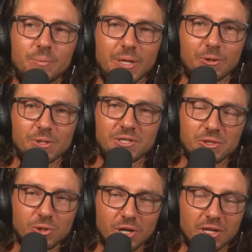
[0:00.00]
Bitcoin's
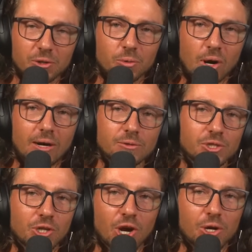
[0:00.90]
still got a little while
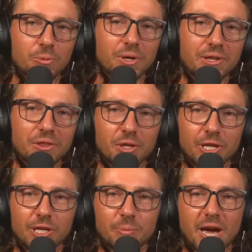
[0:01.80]
to go with
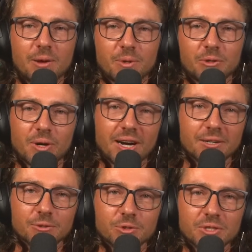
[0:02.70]
the payment
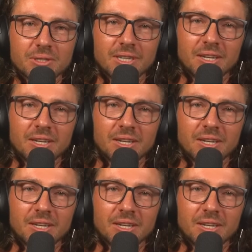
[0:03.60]
rails.